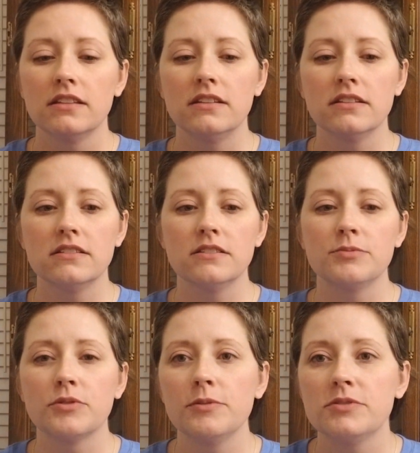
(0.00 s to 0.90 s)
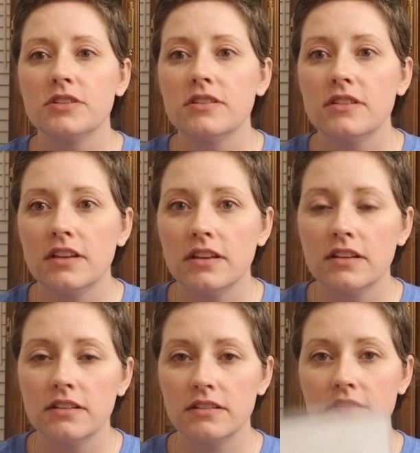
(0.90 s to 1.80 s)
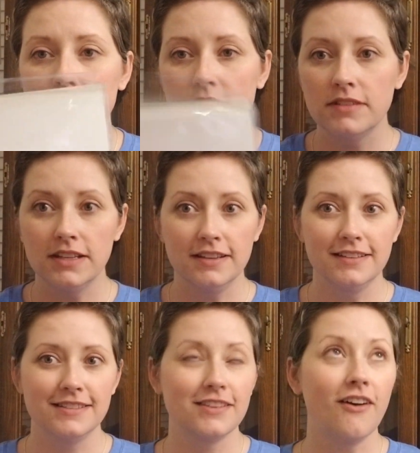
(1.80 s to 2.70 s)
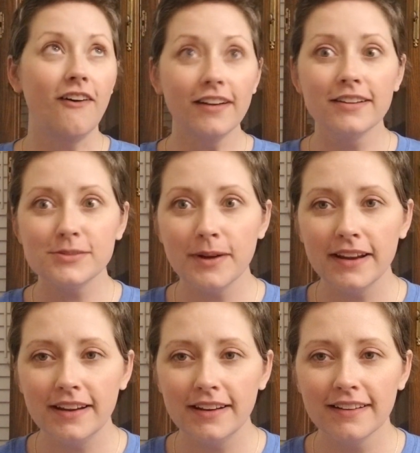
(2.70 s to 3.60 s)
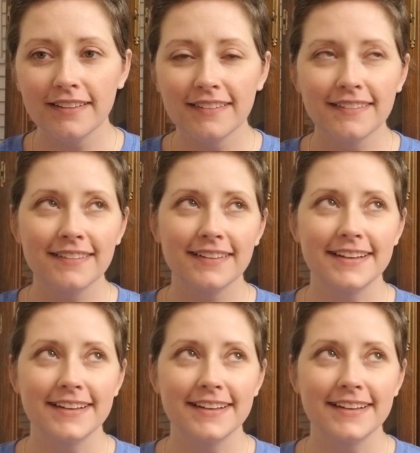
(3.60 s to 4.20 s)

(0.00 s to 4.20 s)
the subscription that is on its way here.